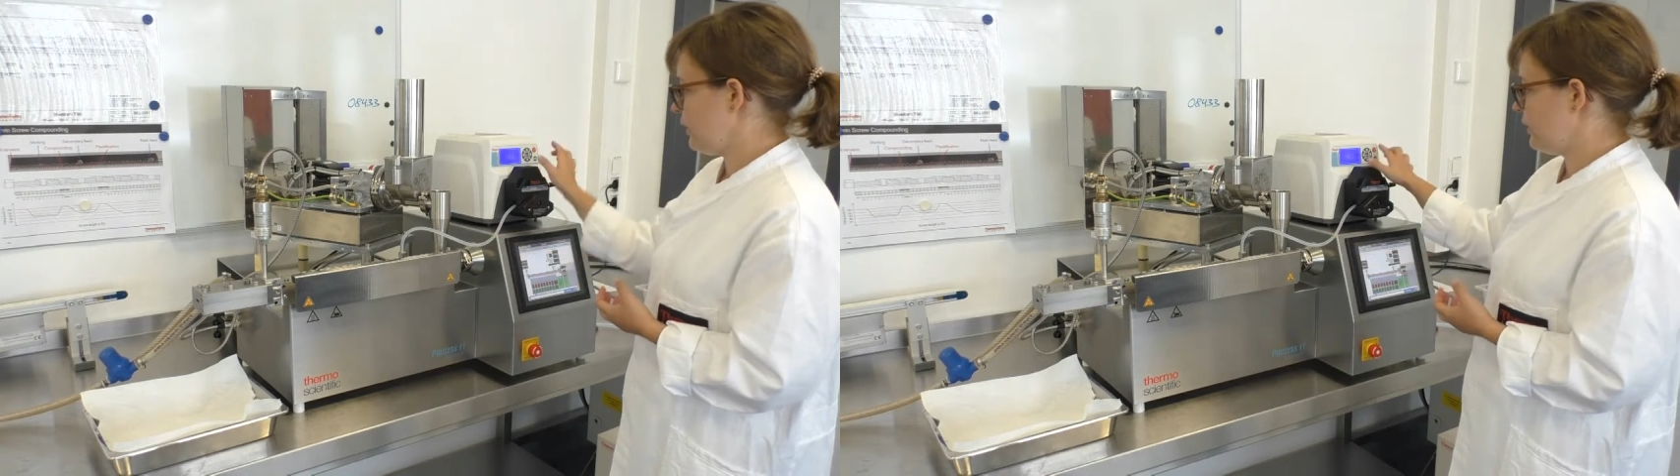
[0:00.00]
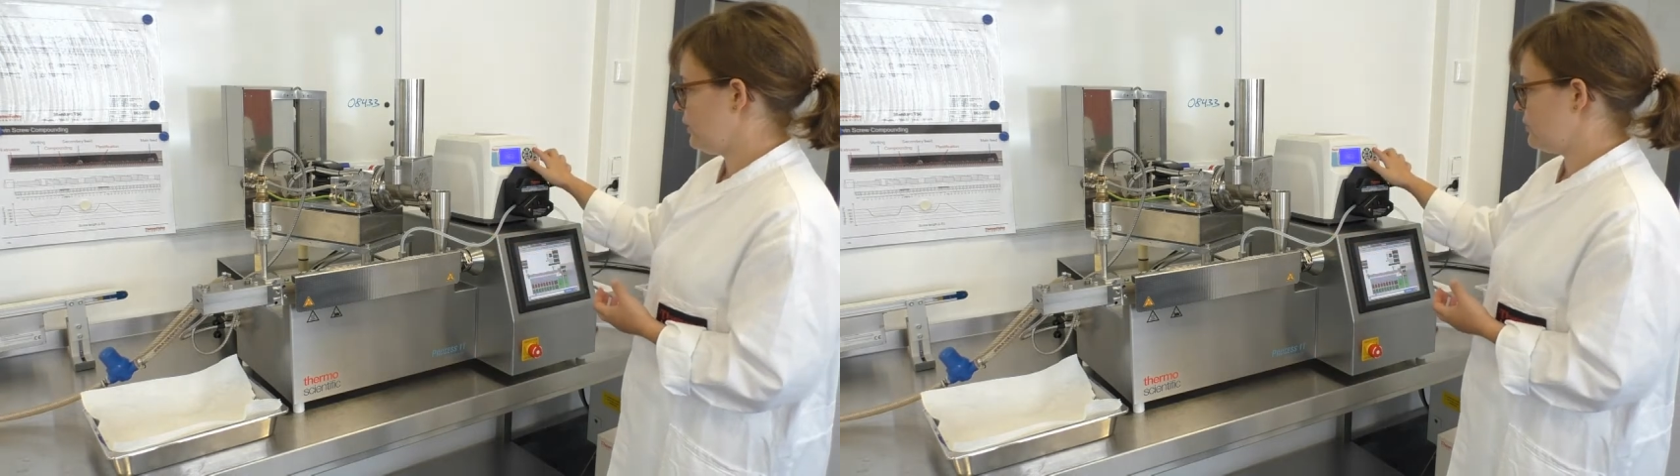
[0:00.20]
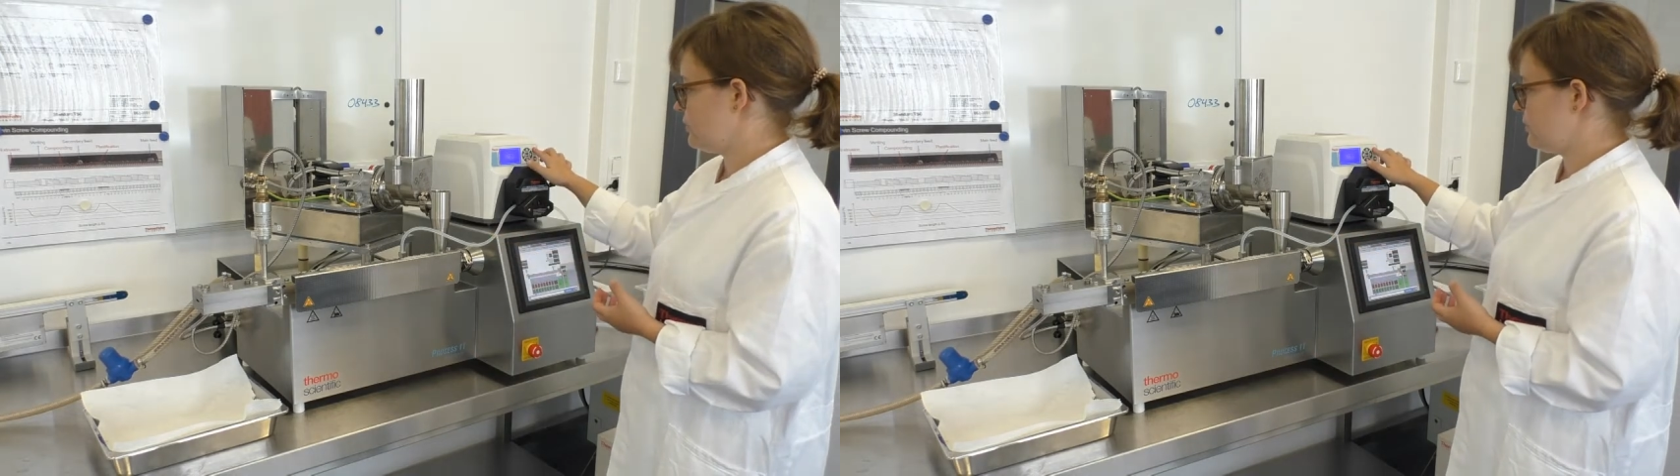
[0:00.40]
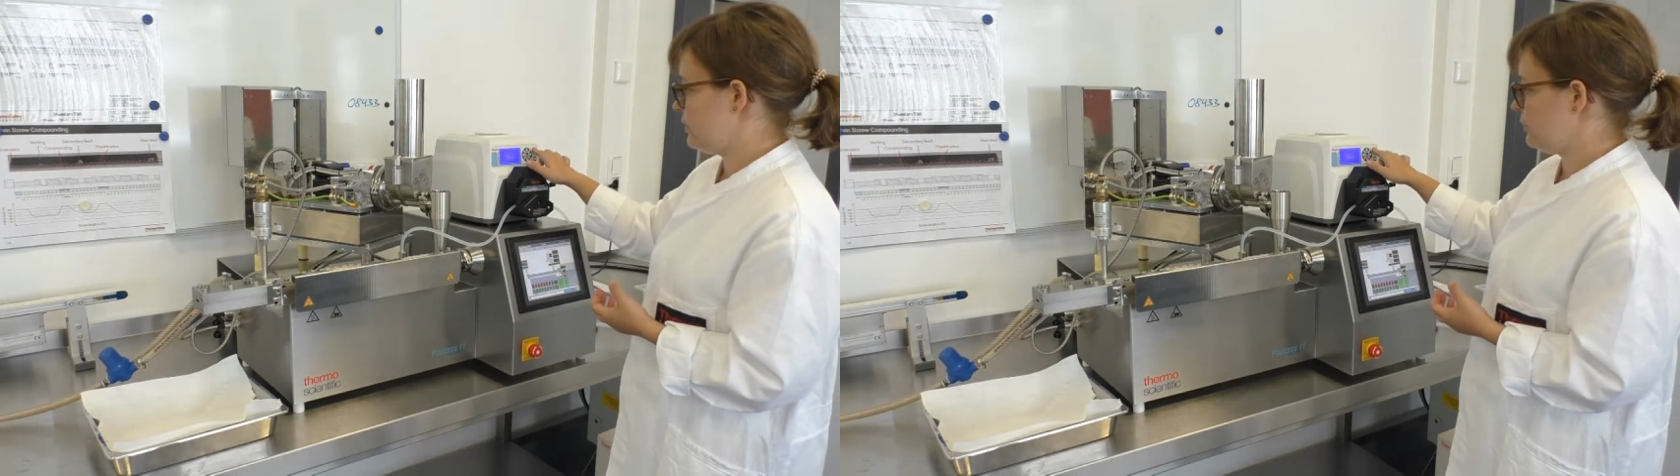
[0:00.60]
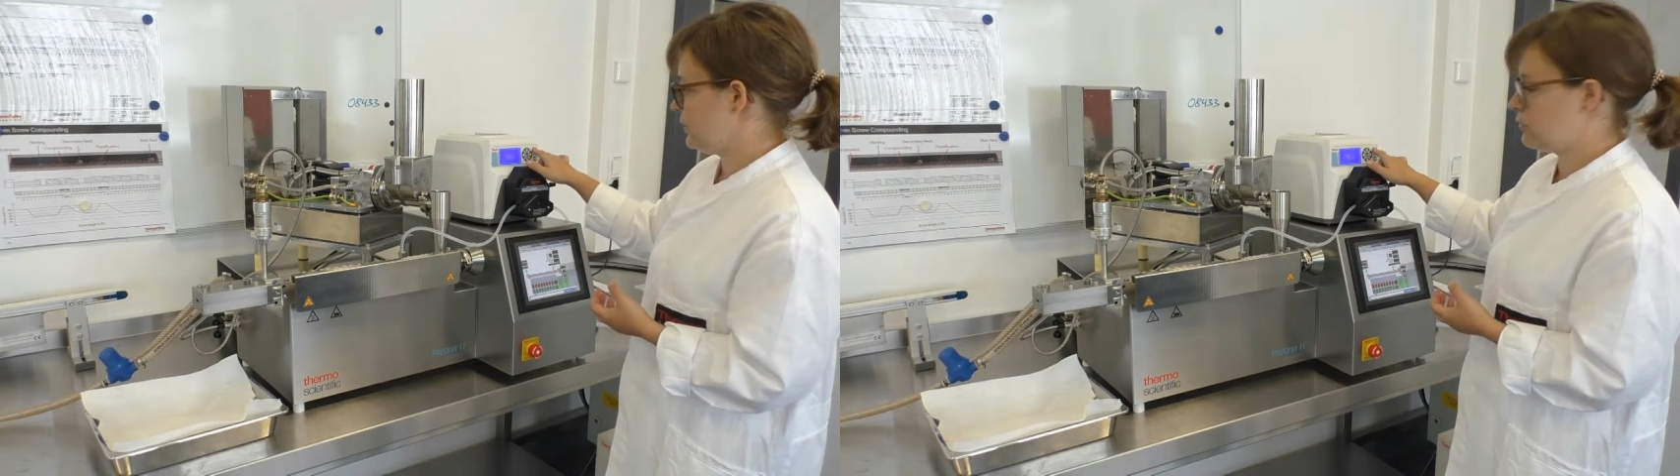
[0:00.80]
I just
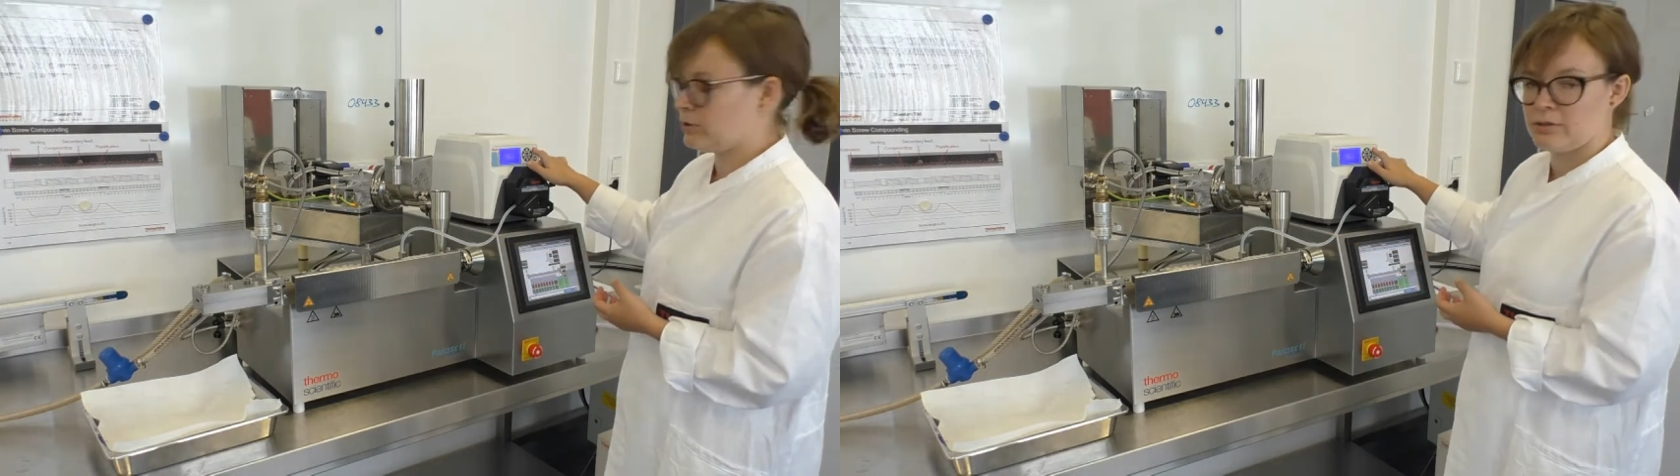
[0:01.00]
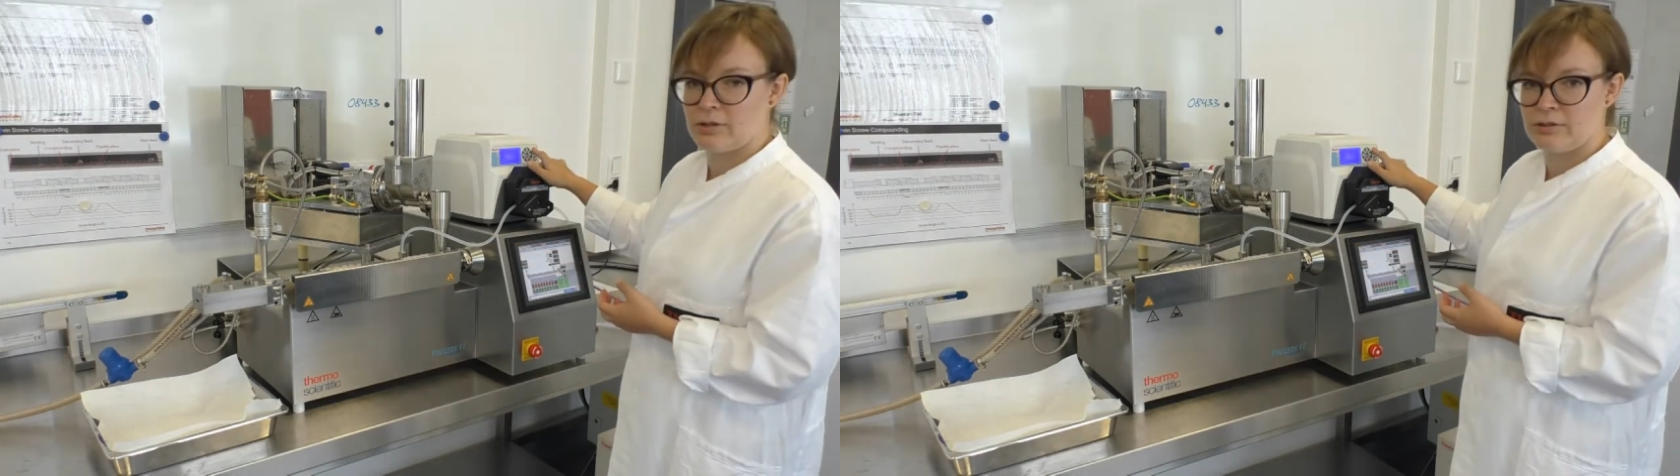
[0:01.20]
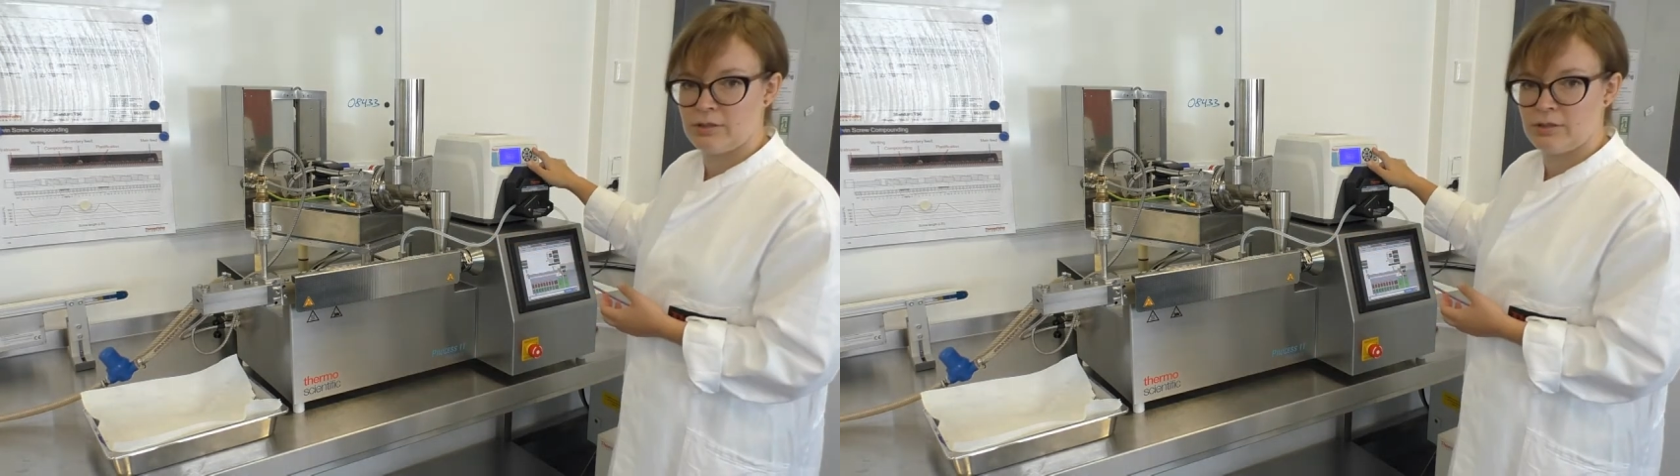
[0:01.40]
simply turn on